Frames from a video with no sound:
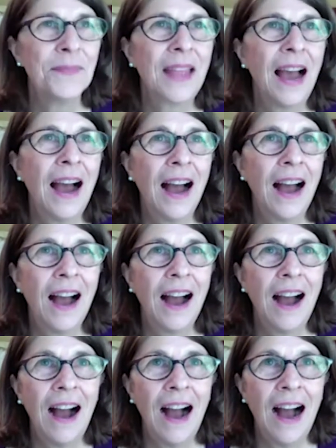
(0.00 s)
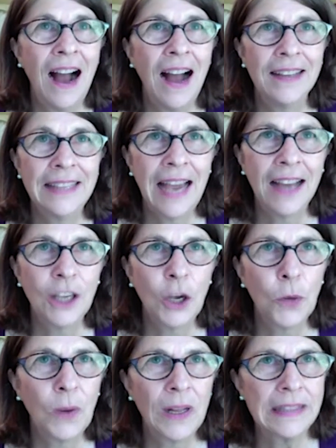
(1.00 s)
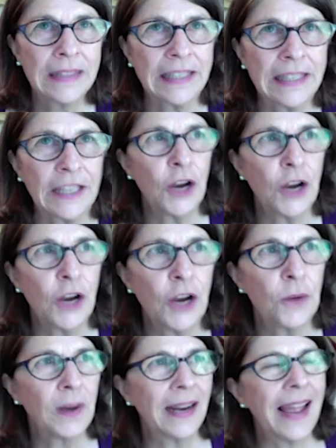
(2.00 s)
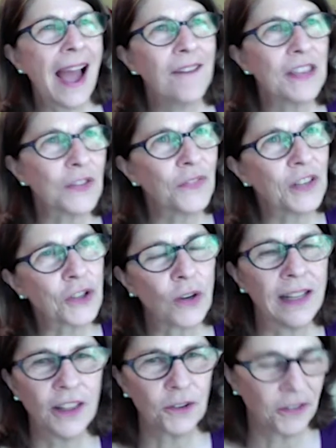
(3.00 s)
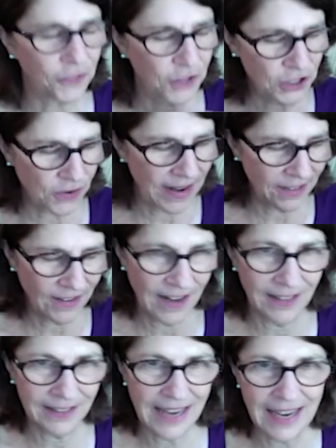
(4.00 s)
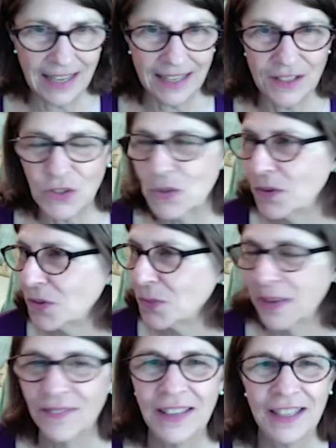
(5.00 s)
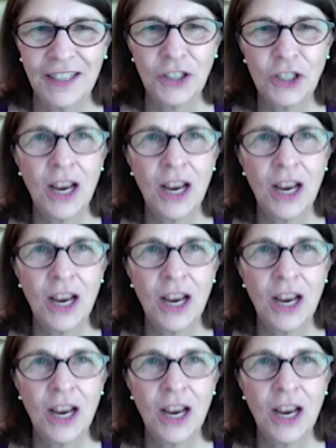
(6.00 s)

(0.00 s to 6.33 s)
uh, uh, yeah, yeah. Well, you know what? I have this fish oil in the refrigerator, and I'll take it as soon as we finish.